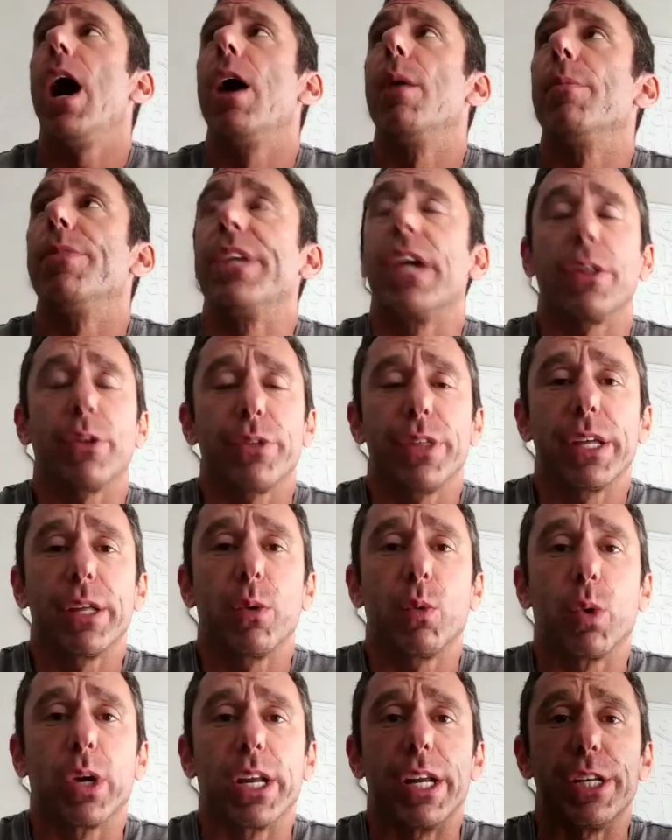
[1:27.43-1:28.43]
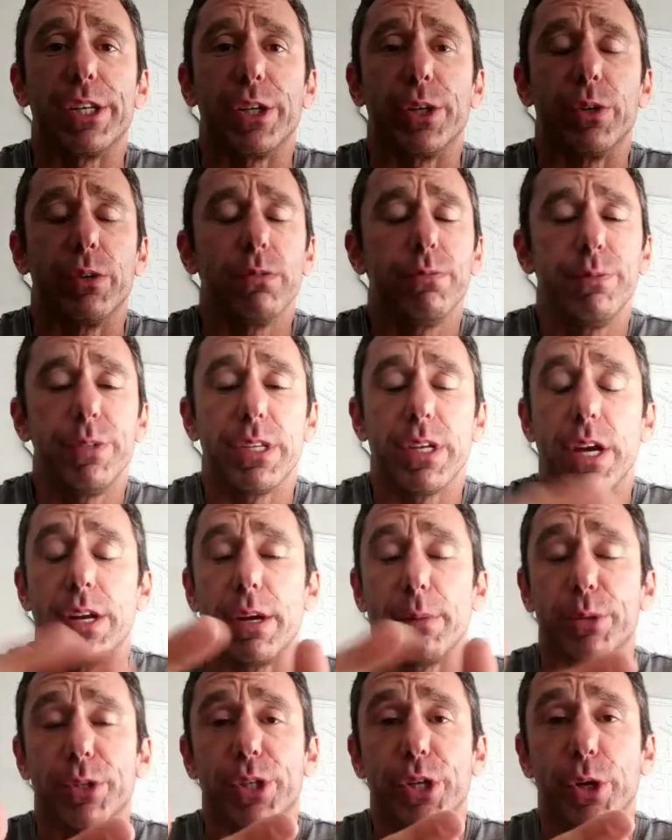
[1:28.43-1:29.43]
um, the other thing that we're going to do, uh,
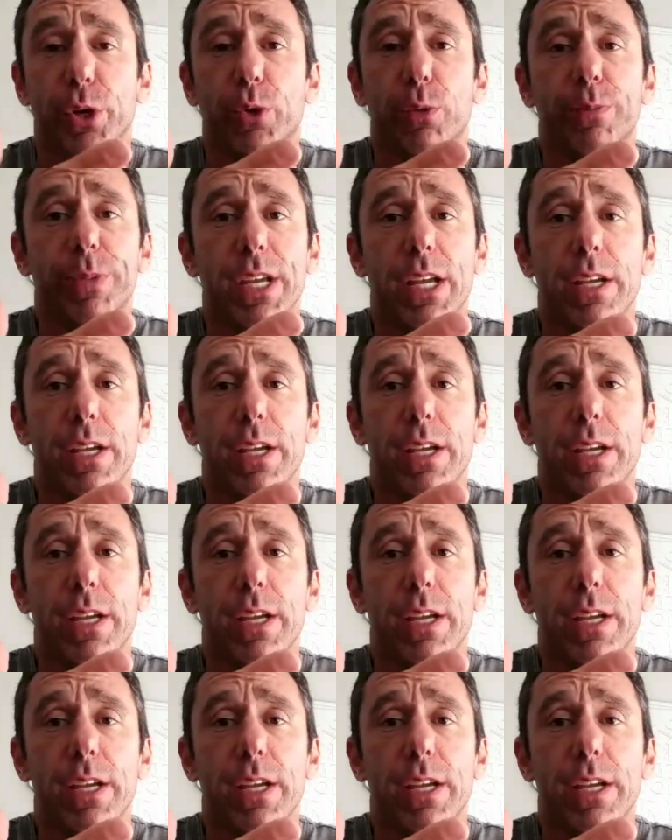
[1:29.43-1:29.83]
number two,